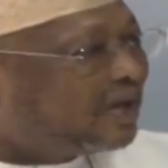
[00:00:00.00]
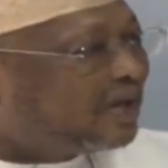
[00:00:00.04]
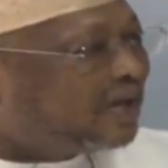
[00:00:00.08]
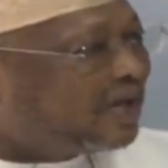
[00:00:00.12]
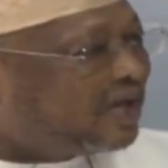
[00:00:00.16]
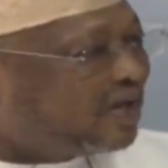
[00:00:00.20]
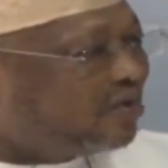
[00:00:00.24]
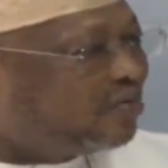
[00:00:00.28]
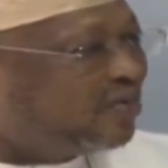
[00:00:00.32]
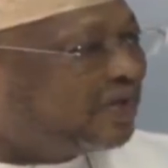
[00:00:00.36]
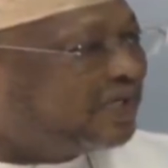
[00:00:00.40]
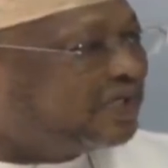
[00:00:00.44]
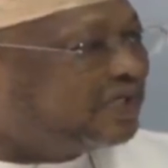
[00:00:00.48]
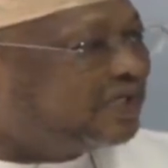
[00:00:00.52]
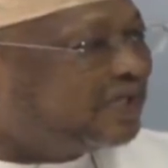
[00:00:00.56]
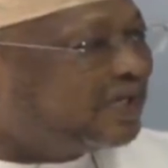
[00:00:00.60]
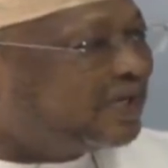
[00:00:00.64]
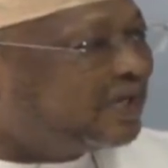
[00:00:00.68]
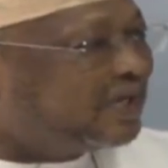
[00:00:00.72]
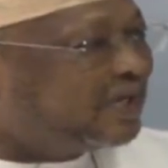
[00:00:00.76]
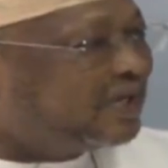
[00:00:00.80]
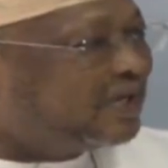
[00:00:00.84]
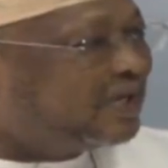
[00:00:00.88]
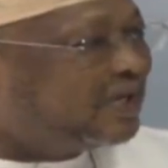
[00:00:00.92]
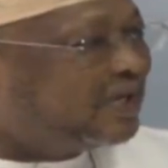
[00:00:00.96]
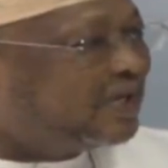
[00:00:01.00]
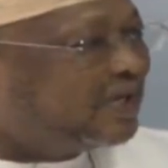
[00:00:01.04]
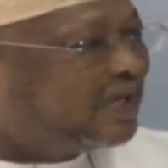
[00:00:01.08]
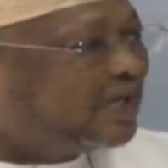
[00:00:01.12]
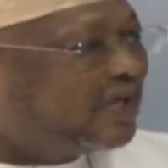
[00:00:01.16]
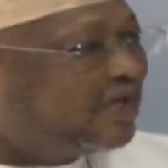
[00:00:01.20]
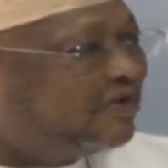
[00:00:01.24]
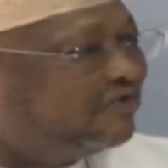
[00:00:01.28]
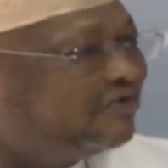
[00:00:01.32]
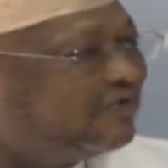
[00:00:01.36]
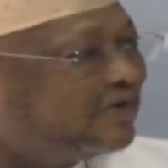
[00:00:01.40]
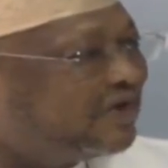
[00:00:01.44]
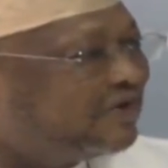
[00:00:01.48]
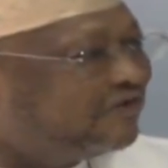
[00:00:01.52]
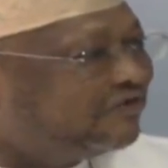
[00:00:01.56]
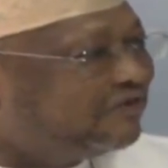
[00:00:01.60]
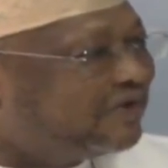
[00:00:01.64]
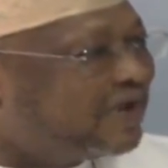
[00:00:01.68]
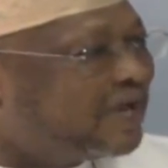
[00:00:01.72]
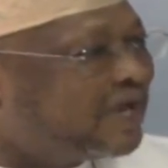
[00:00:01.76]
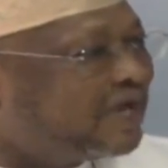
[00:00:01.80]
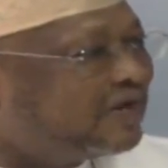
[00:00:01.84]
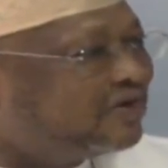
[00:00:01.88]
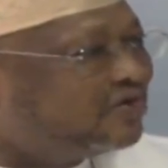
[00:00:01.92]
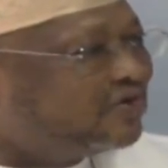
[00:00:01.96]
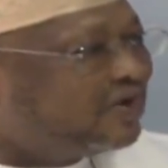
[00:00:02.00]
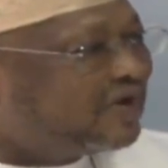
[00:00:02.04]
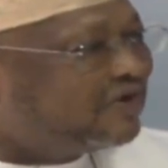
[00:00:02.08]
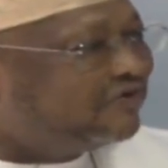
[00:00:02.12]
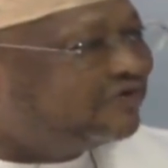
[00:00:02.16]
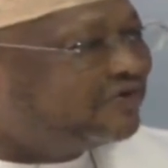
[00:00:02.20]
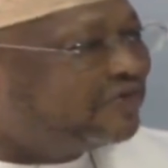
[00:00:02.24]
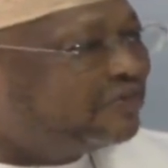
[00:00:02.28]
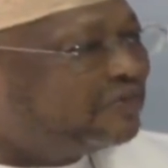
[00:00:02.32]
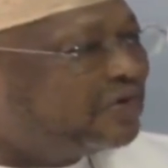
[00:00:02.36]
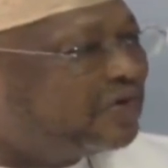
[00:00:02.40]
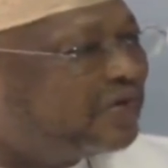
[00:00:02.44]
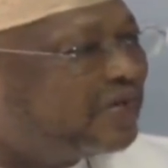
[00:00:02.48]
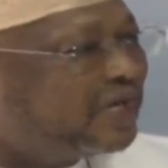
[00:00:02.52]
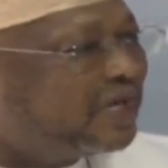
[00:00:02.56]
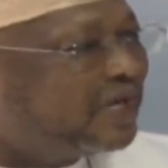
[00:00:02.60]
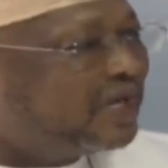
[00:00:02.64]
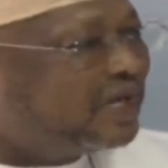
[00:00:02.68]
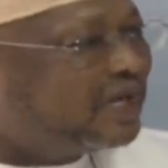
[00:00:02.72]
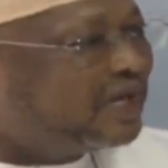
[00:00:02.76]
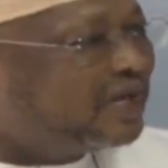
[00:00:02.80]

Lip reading: Equity. If you are fair to everybody,